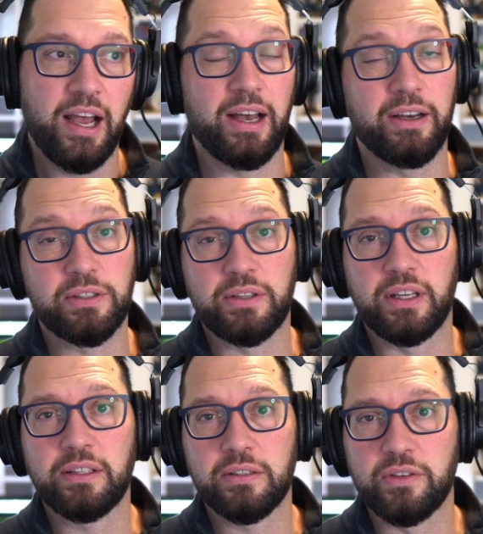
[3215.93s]
I also
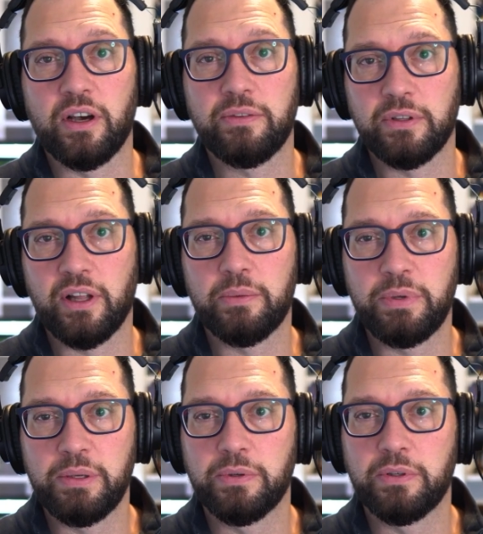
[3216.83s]
think there's an awful lot of
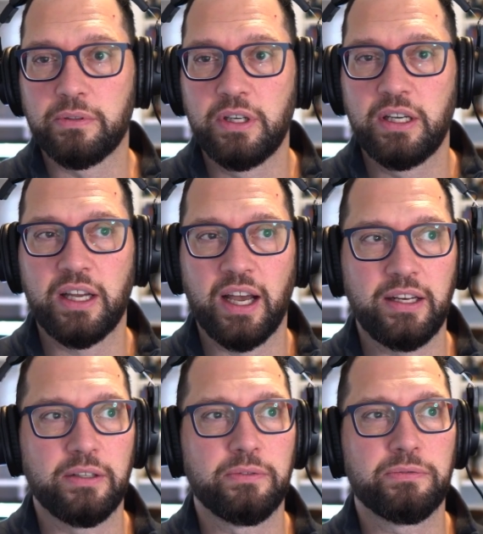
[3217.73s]
people
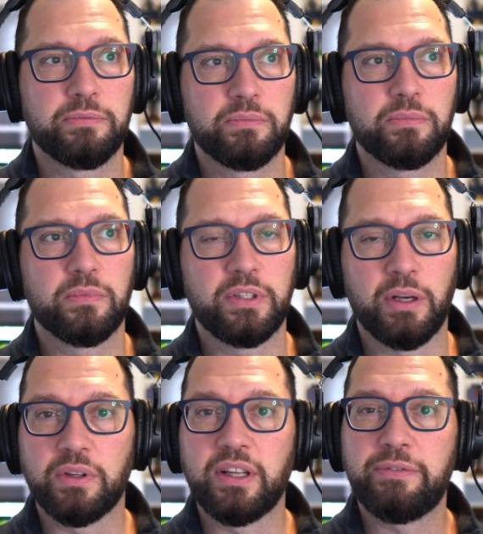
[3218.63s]
kind of,
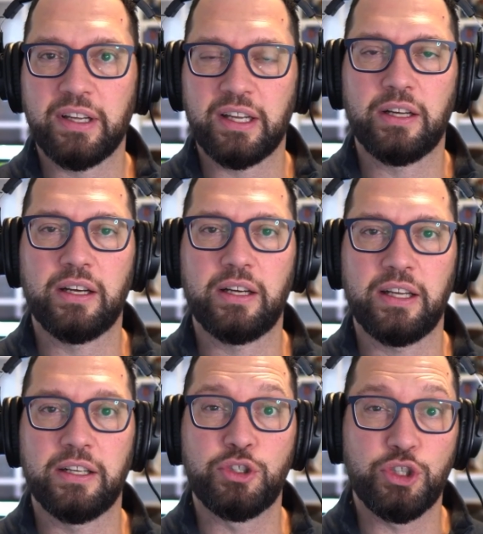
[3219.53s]
living in
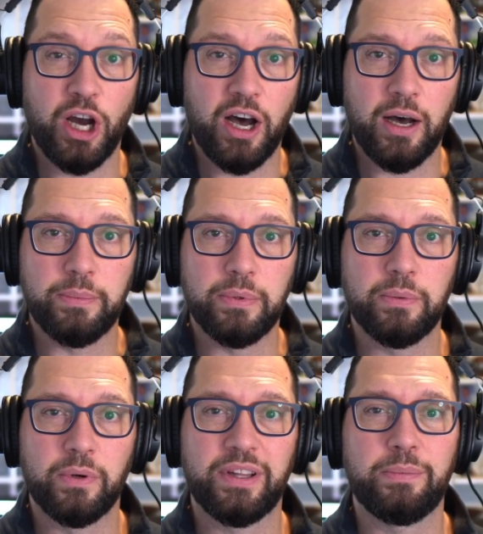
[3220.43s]
a job
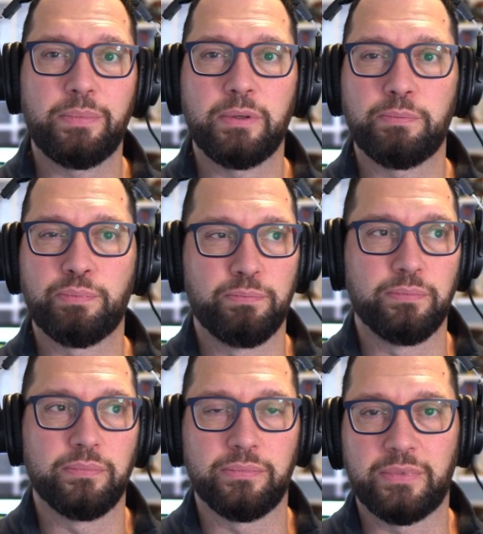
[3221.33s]
where they'd
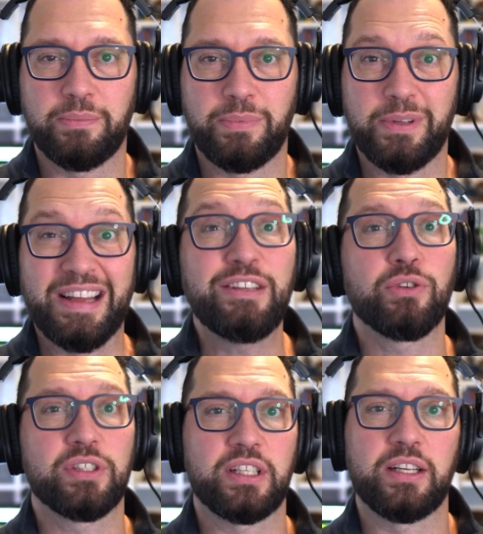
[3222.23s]
be
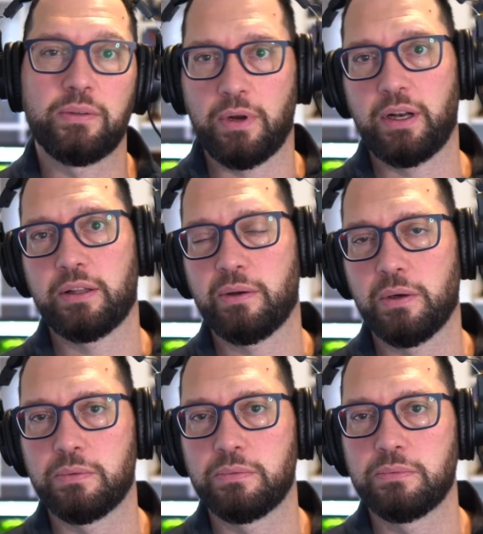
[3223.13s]
interested in running their
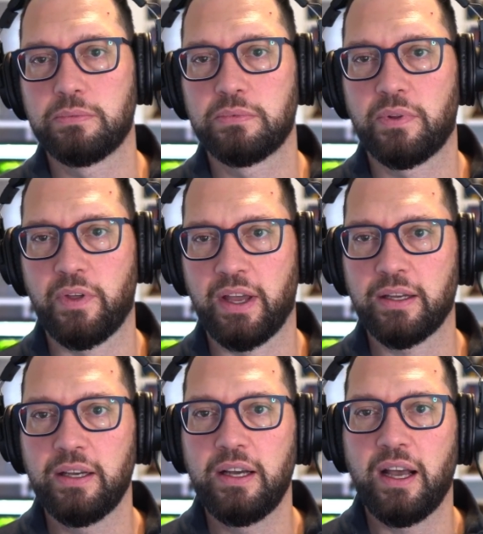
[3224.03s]
own thing.